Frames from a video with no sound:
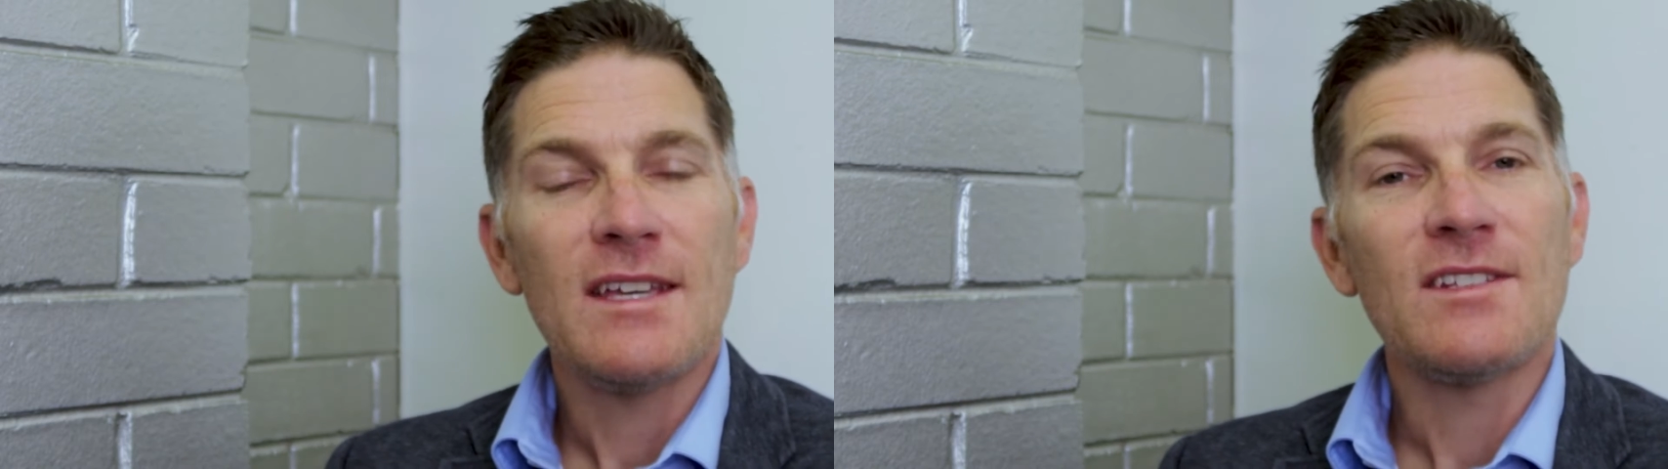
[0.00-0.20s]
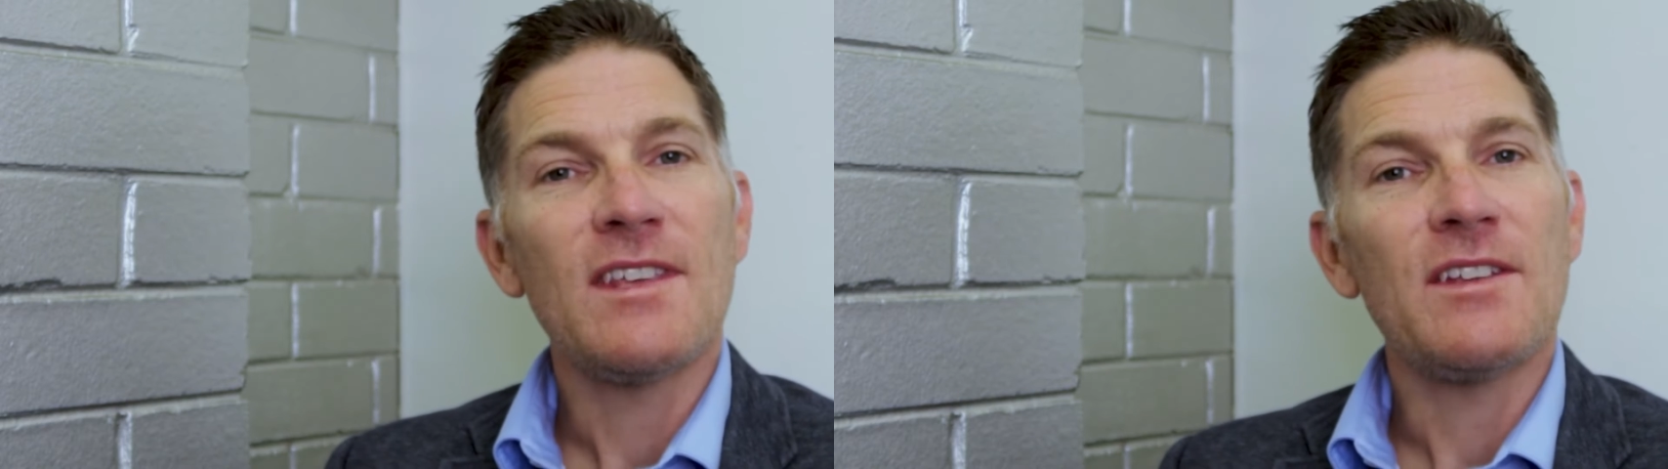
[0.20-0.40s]

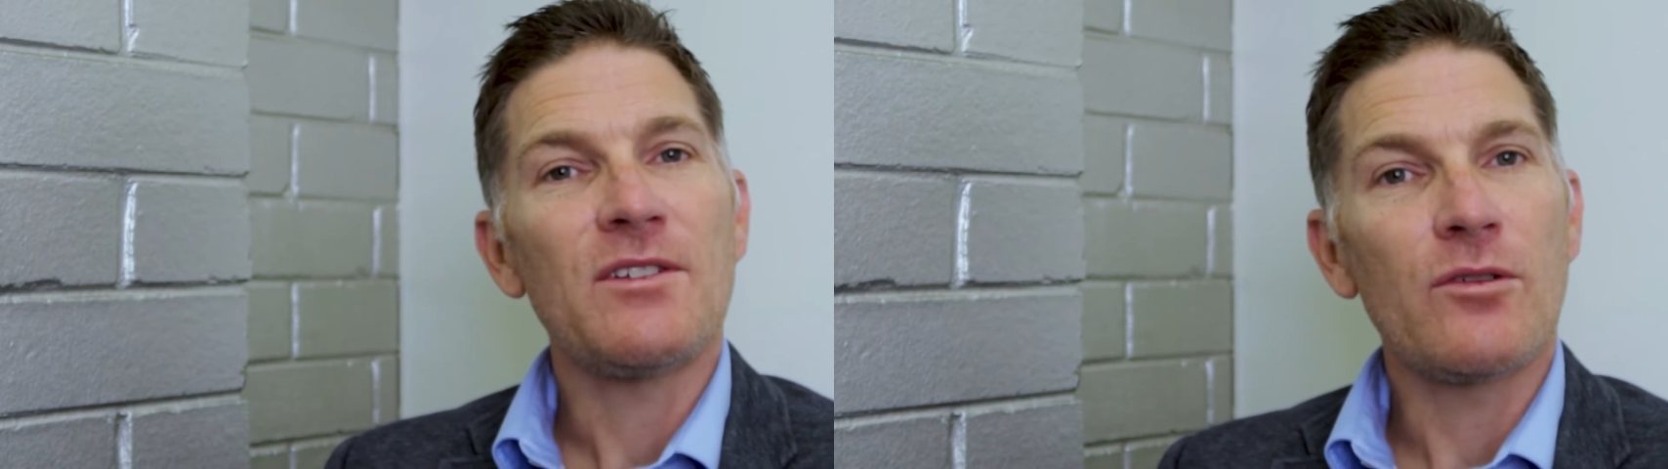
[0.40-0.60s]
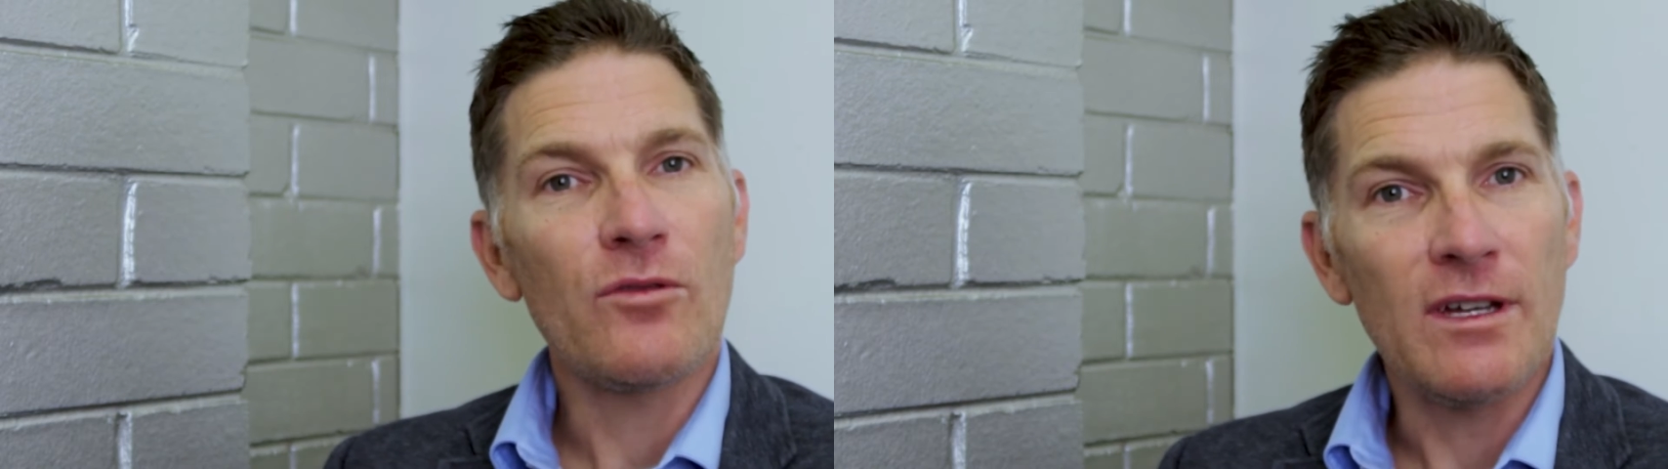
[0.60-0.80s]
is their
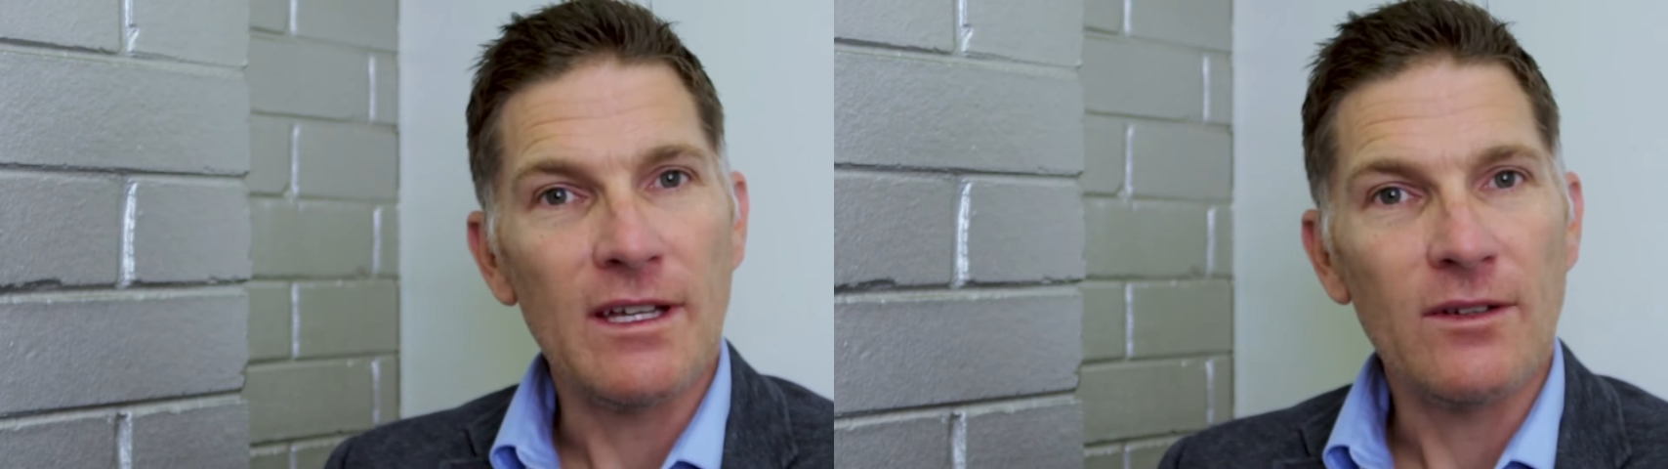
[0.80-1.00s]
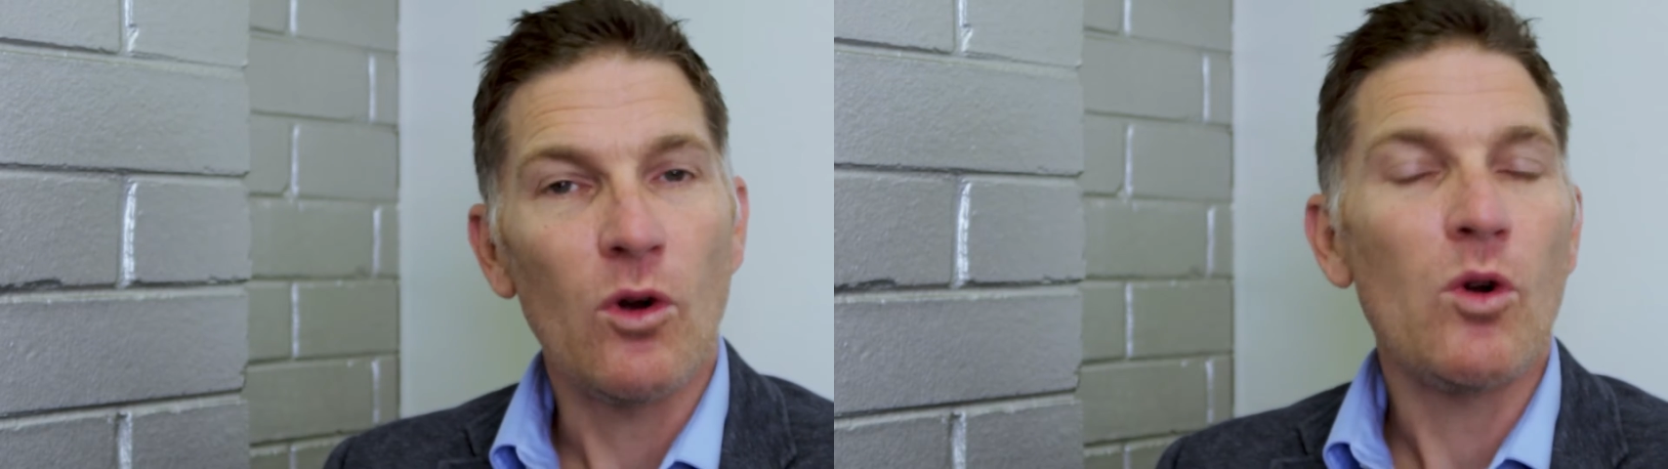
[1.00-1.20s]

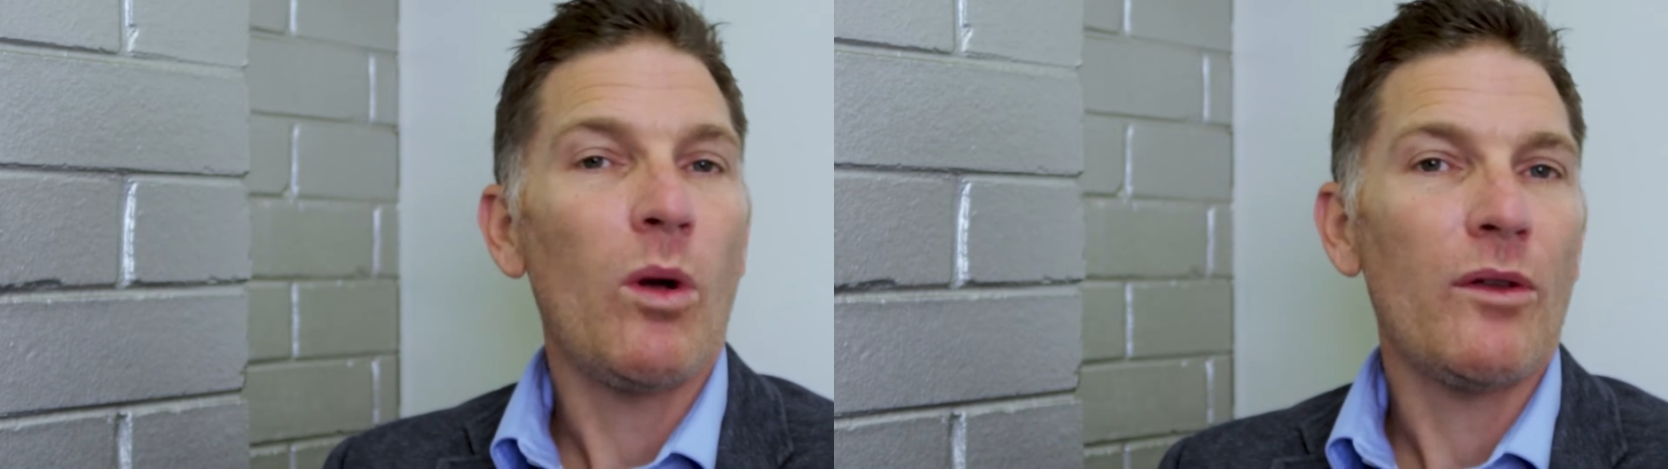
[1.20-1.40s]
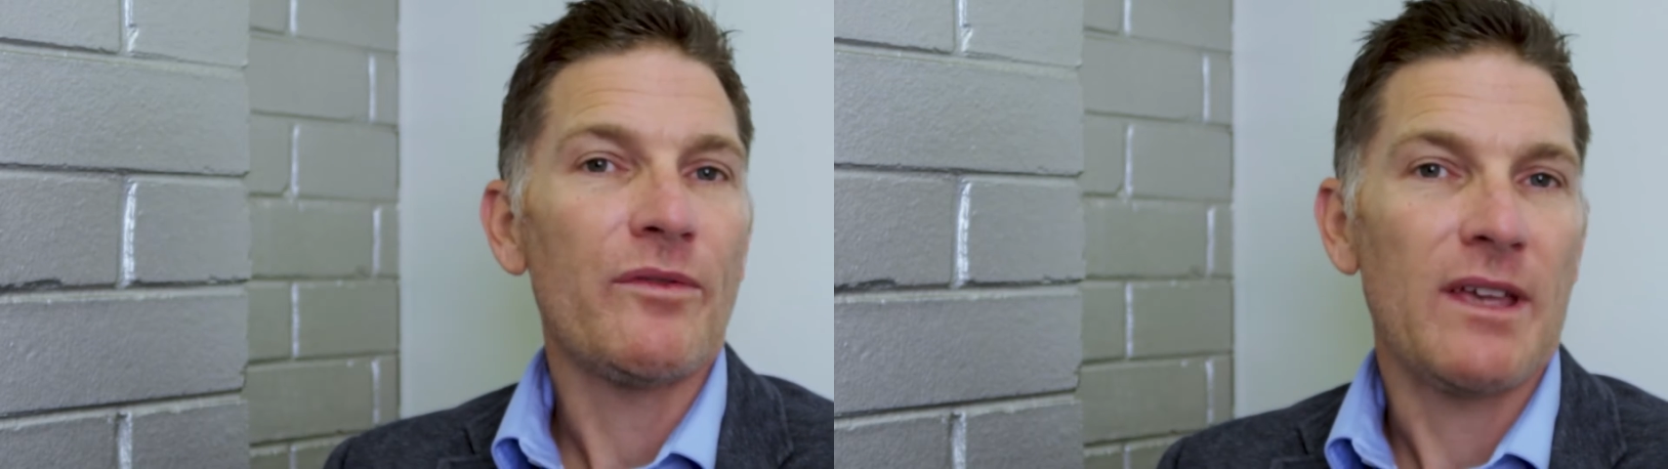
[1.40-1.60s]
degree or
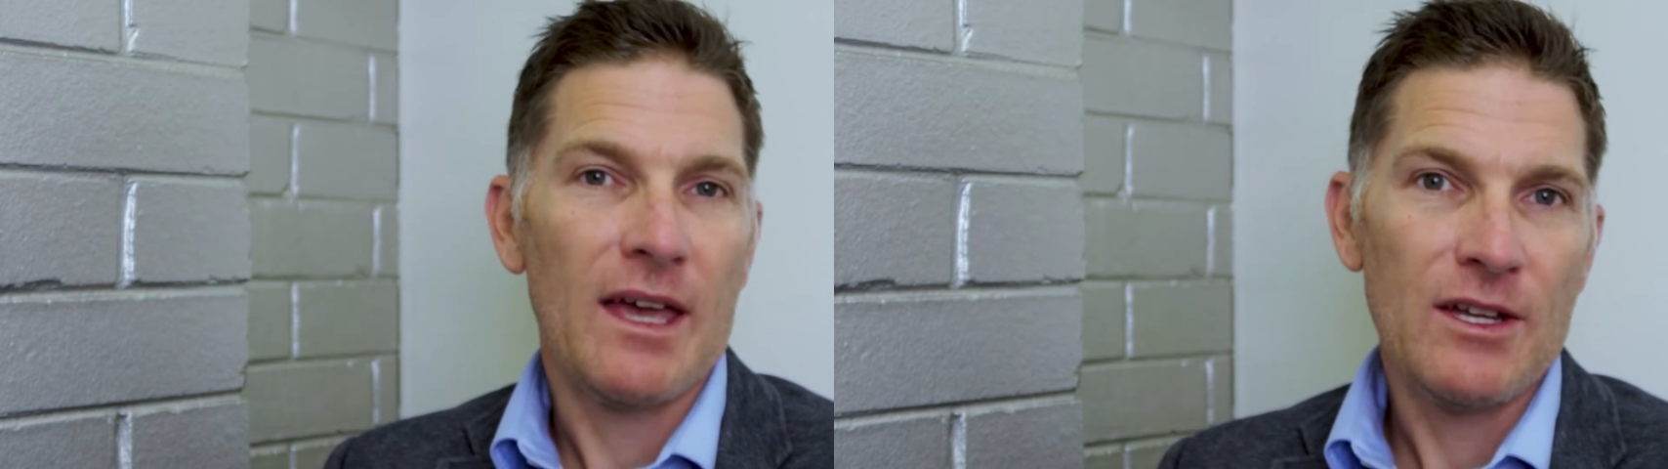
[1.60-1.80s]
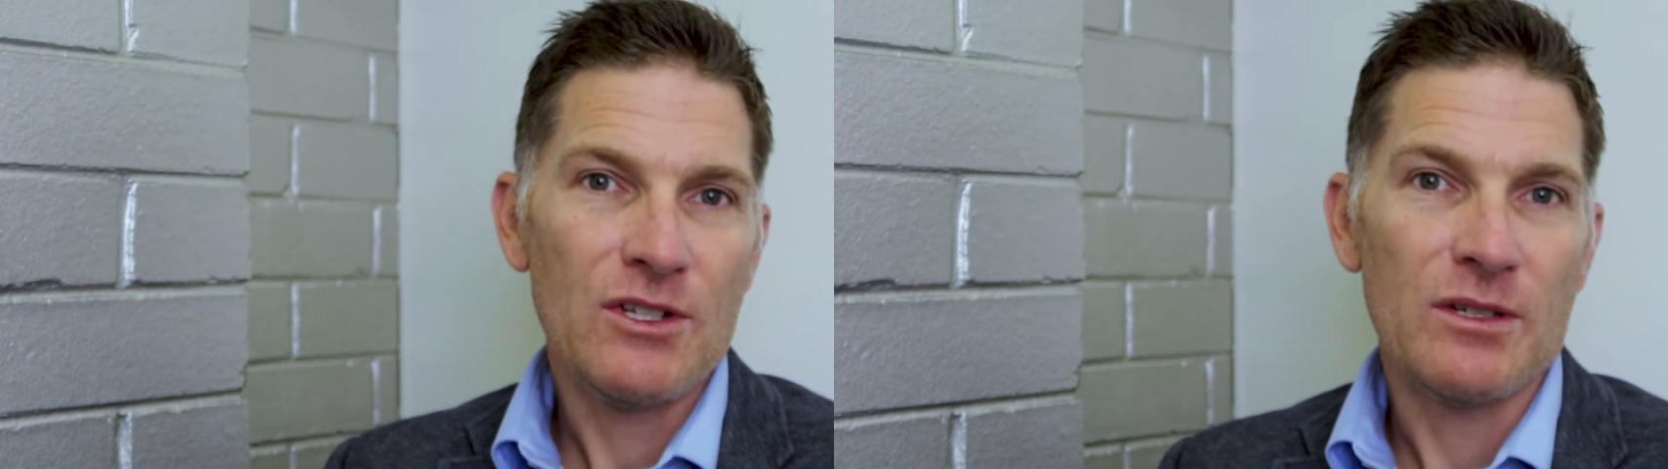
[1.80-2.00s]

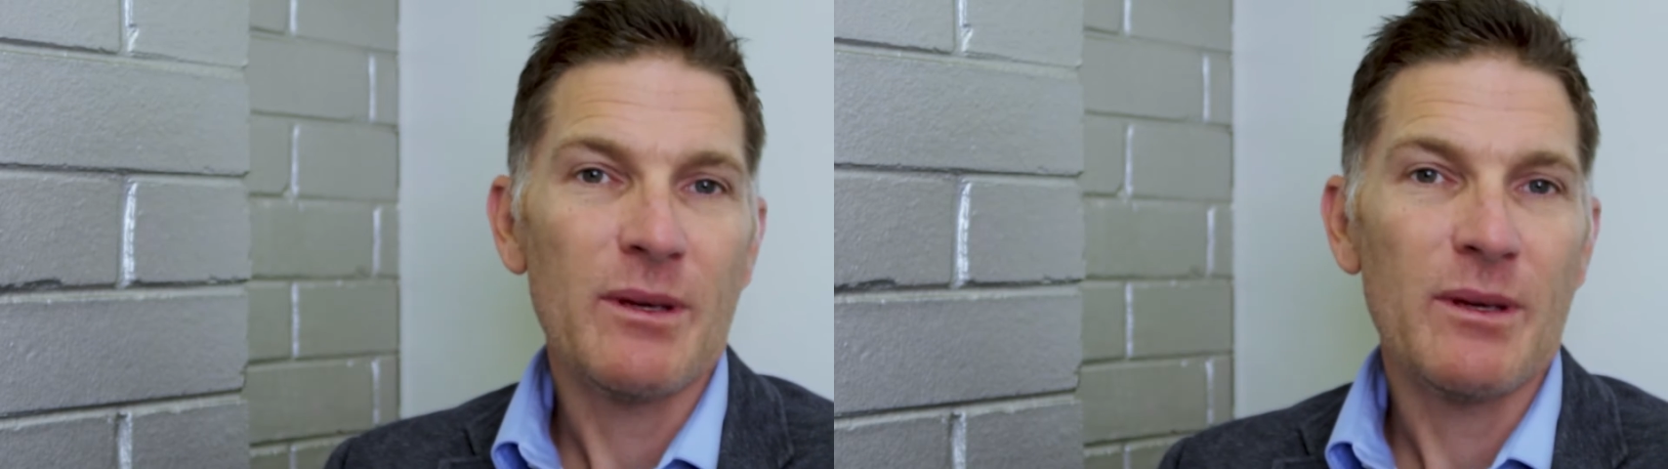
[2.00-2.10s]
qualification